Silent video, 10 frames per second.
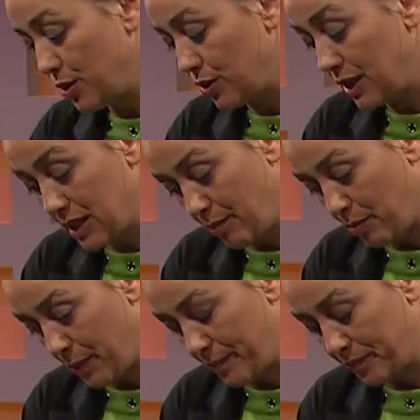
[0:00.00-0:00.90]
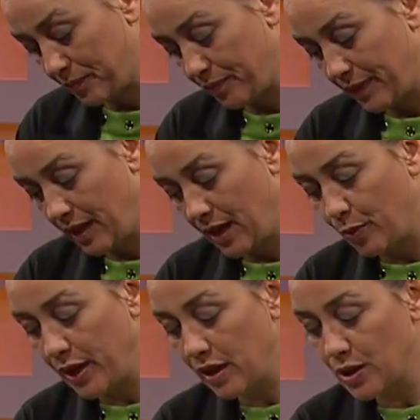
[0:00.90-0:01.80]
to the temple. And
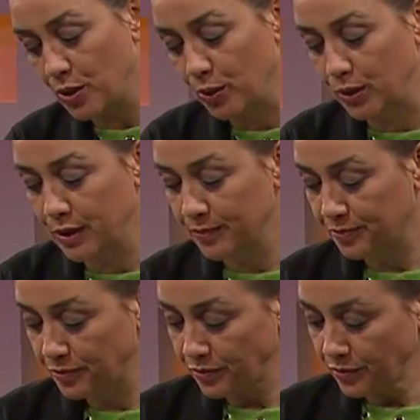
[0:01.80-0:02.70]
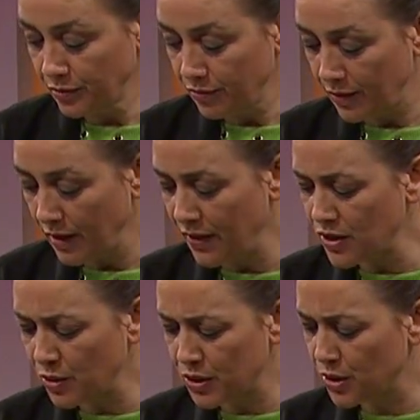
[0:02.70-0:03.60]
we are told that
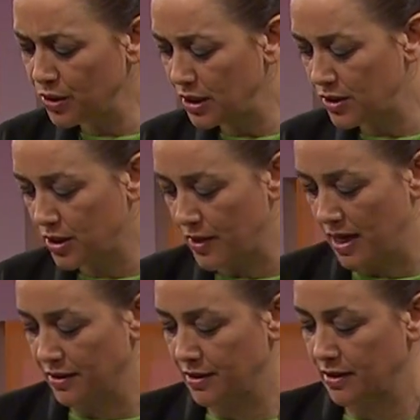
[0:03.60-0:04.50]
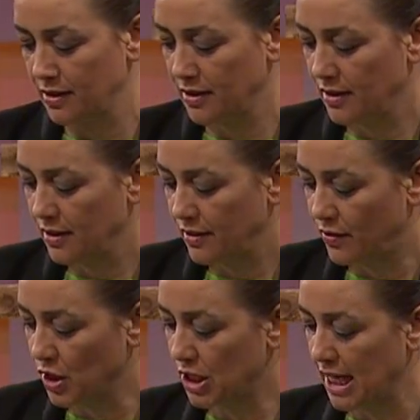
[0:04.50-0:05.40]
she was so distressed.
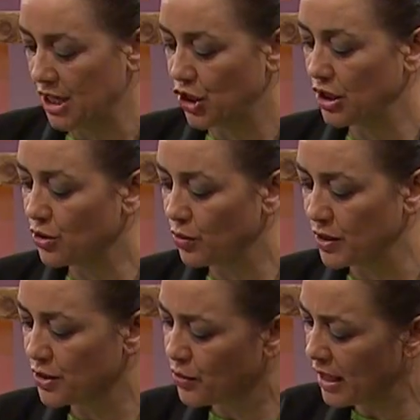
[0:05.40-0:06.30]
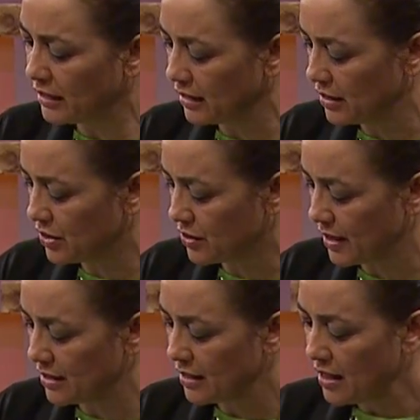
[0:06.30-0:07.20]
Verse 10, she was greatly
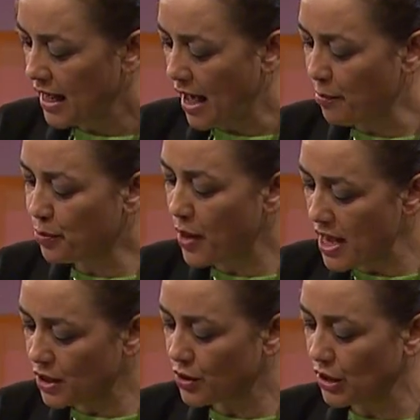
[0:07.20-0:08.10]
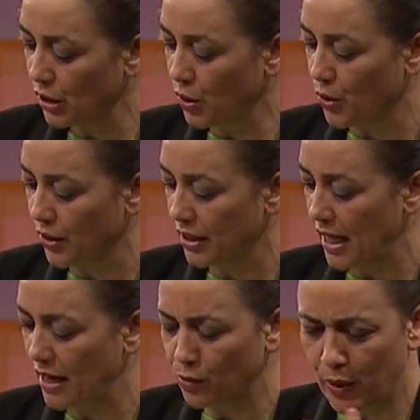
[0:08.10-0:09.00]
distressed and prayed to the Lord
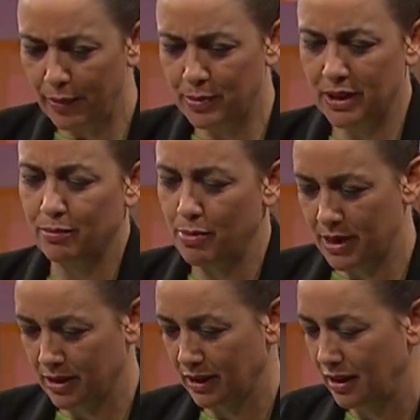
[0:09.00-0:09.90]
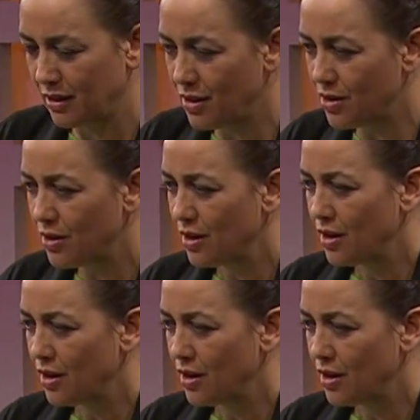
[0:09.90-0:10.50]
and wept bitterly. You know,